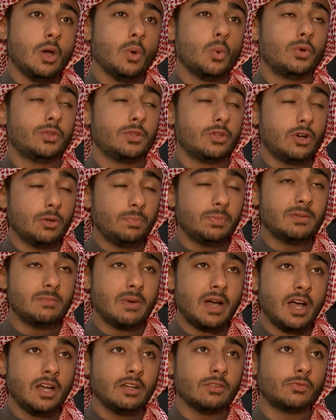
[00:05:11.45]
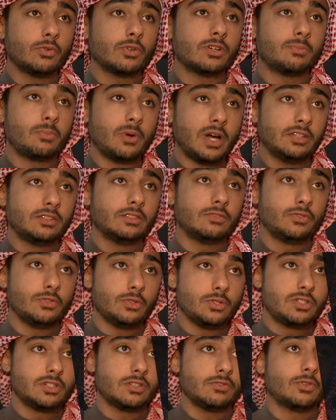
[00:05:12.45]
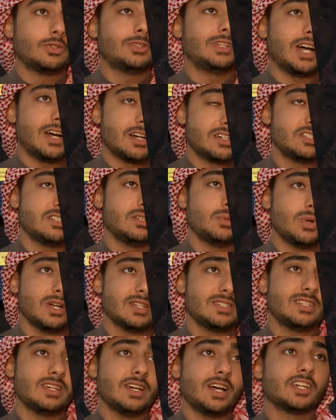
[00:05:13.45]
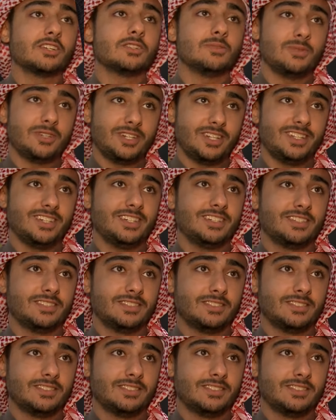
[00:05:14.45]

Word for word: with an open mind for a brighter future for the RCYCI community.